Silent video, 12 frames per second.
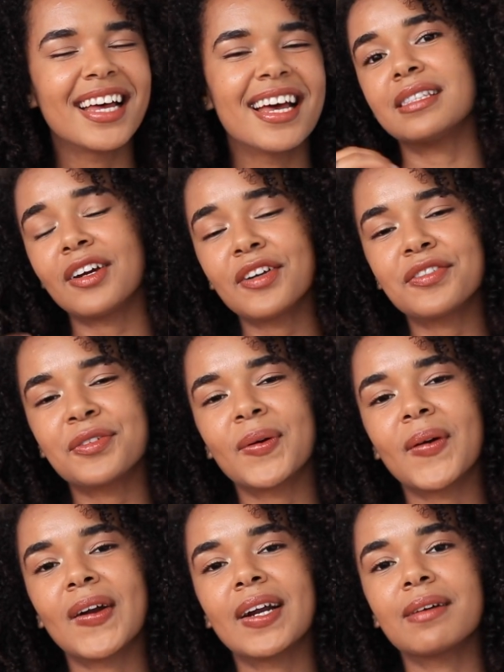
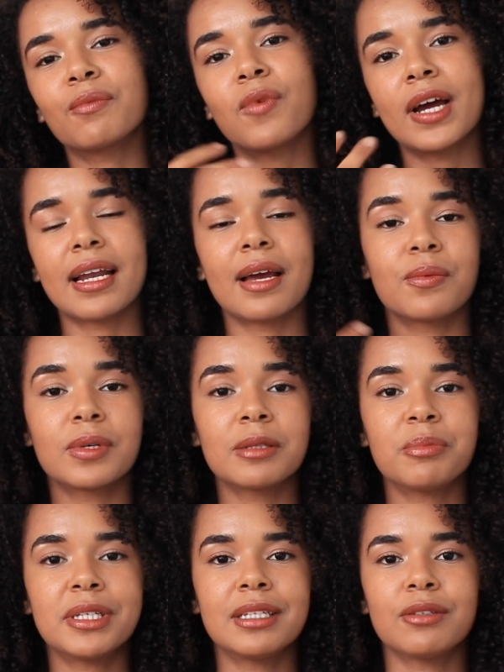Therefore, when I will
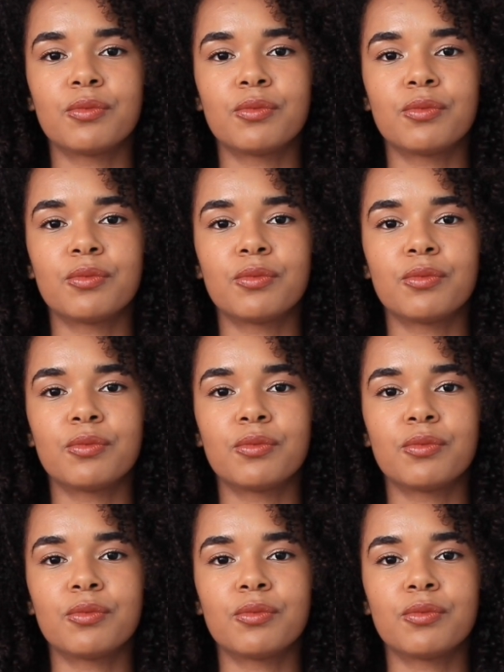be